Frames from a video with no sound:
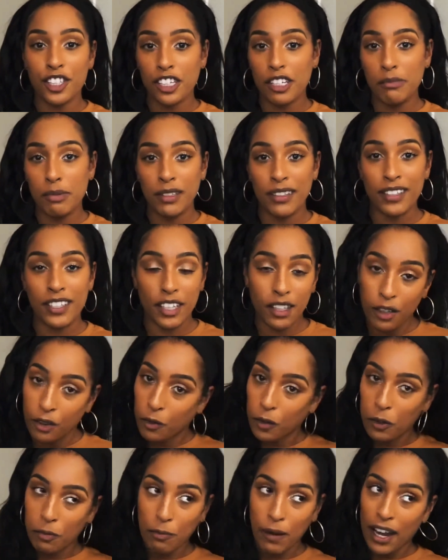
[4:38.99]
to be dealing
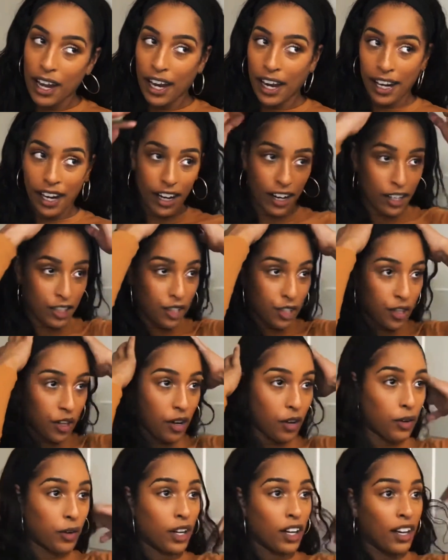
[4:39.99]
with my hair,
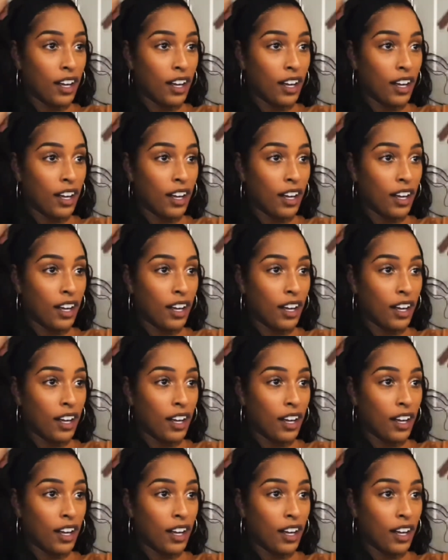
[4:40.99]
so,